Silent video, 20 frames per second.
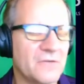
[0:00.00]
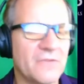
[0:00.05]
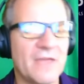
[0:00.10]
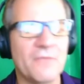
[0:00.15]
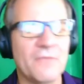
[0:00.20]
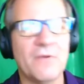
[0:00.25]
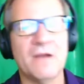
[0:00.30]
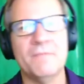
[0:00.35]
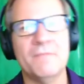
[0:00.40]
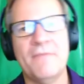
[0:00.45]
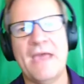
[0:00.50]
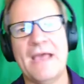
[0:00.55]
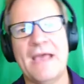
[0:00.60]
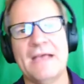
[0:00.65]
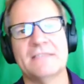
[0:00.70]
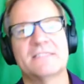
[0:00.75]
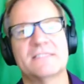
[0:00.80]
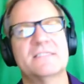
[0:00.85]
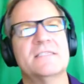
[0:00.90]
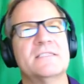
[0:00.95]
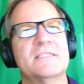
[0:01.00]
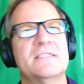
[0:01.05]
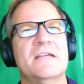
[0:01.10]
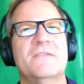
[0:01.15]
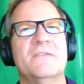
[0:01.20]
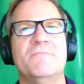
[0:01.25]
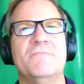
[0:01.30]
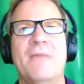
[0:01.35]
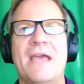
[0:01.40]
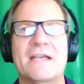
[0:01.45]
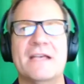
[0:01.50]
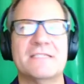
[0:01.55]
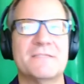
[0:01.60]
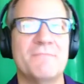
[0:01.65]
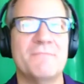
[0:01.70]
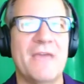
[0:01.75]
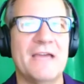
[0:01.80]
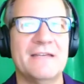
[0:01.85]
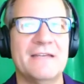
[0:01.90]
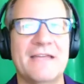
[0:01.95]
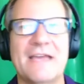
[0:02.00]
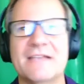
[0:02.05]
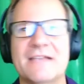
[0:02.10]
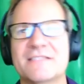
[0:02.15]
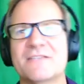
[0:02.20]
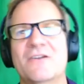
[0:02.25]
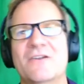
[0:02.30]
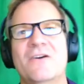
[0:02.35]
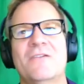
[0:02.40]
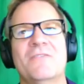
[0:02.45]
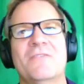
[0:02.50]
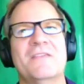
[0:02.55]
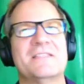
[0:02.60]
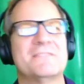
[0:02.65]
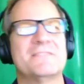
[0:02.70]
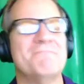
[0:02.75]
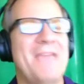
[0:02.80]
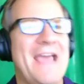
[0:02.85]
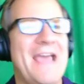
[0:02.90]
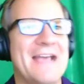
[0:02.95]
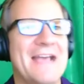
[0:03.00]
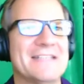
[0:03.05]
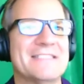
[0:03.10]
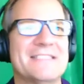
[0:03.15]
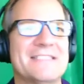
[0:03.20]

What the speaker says: they wear masks and stuff, mask mandates and all this mask